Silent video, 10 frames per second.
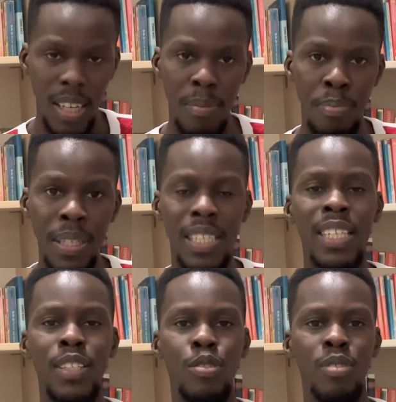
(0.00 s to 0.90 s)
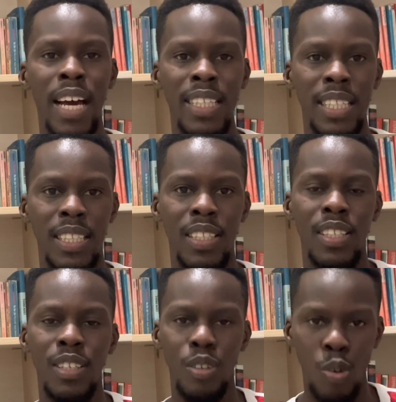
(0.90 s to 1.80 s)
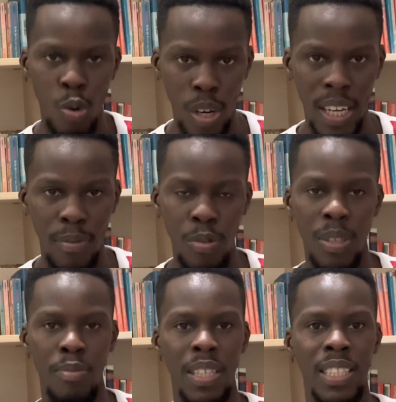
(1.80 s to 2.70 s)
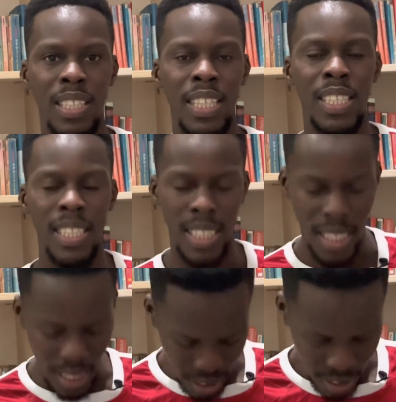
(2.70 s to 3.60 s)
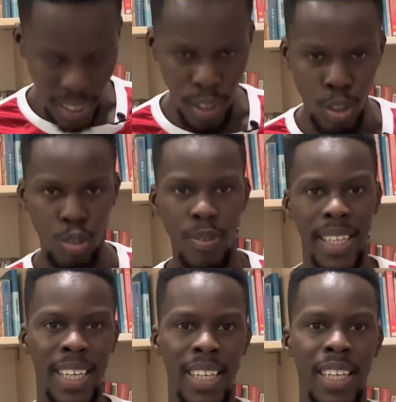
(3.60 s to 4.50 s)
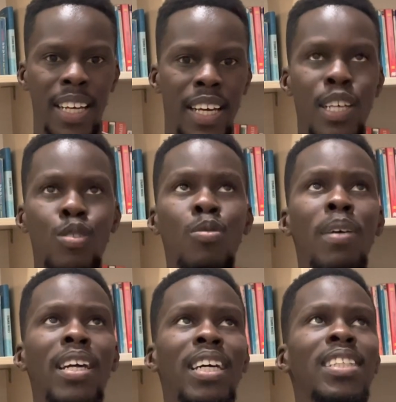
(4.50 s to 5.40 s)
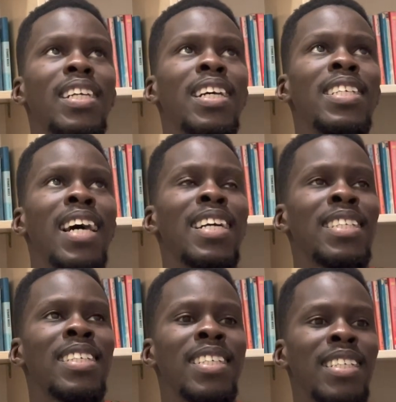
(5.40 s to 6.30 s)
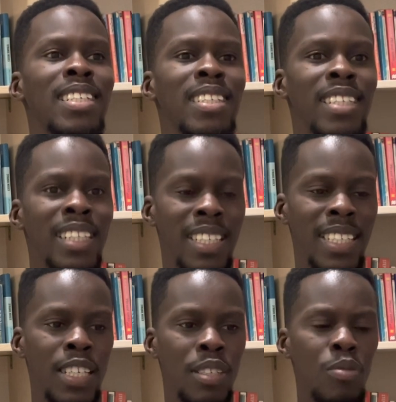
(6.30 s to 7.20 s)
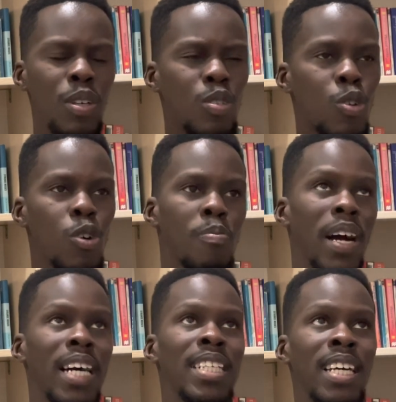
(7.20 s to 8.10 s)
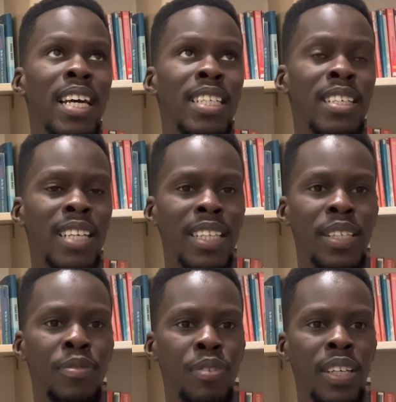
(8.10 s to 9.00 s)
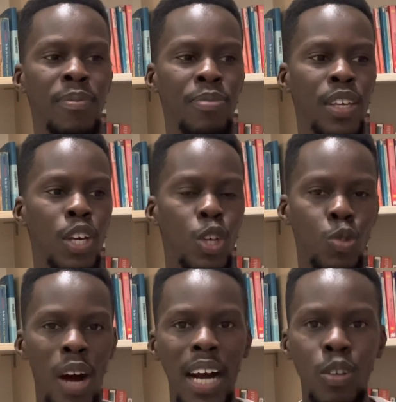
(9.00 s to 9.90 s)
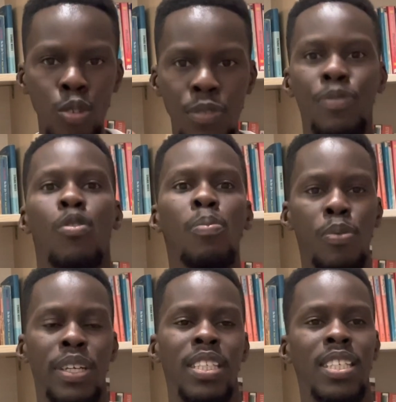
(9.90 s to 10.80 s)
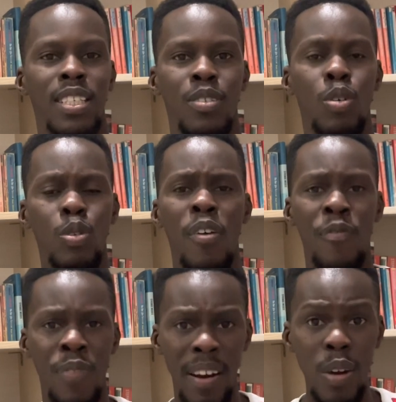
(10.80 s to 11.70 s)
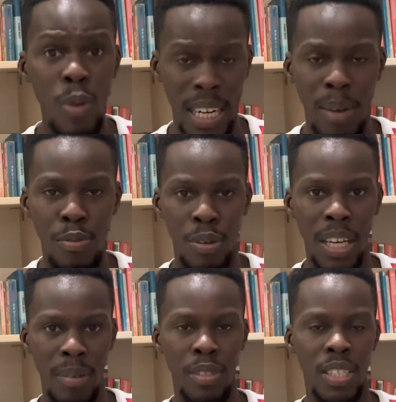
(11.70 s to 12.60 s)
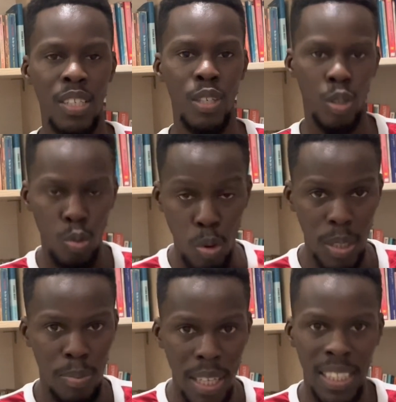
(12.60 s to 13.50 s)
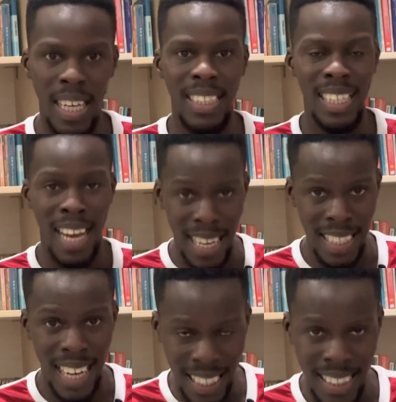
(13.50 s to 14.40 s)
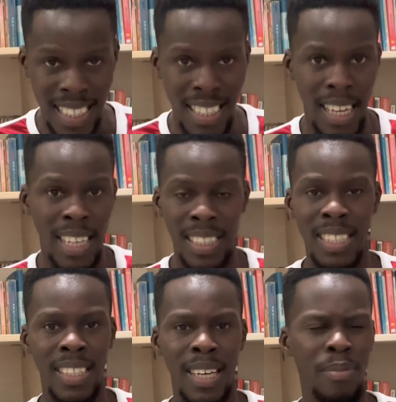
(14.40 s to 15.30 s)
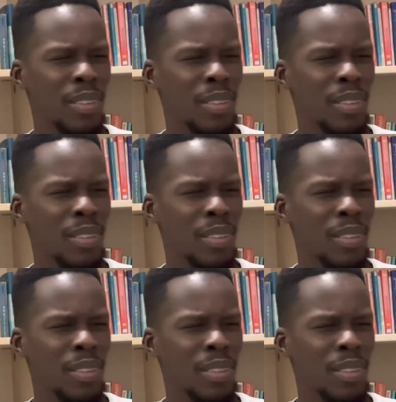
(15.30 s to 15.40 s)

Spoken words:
Beat Leeds United, go level with Manchester City. They drew again. So Man United has this tendency. You see, when you look back as a United fan, you add those 4 points, which were very winnable games, to what Man United has at this time,